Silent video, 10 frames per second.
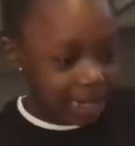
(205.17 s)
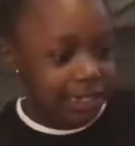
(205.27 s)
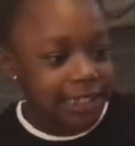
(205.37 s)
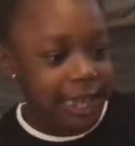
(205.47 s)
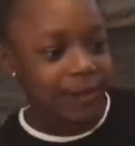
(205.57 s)

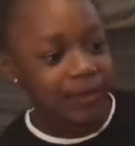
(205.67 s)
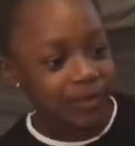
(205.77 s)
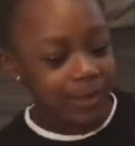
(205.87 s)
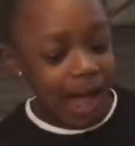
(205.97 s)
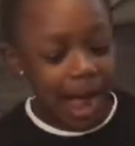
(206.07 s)
Because they
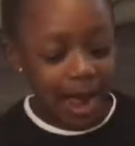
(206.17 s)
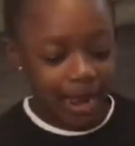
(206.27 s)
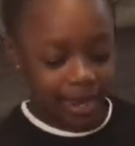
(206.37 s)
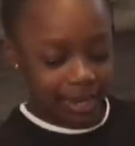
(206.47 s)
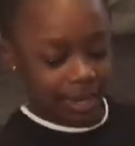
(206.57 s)
fly.
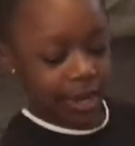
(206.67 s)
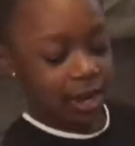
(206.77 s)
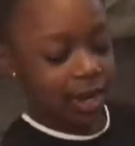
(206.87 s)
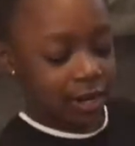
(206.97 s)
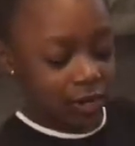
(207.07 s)

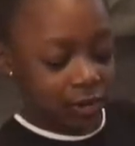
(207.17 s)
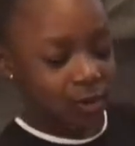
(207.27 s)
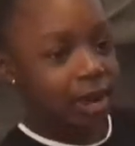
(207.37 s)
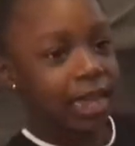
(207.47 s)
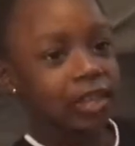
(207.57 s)
You
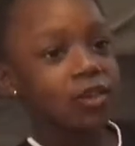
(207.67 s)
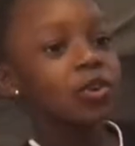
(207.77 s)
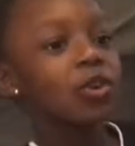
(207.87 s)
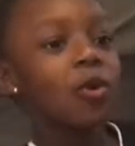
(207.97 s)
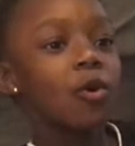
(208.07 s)
like
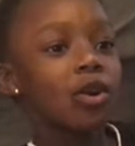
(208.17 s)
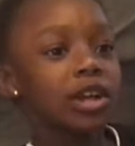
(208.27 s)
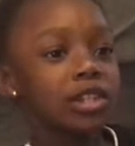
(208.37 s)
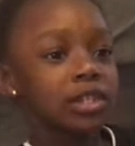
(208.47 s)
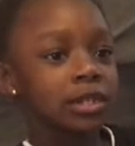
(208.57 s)

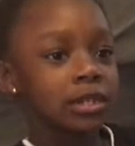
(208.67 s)
unicorns?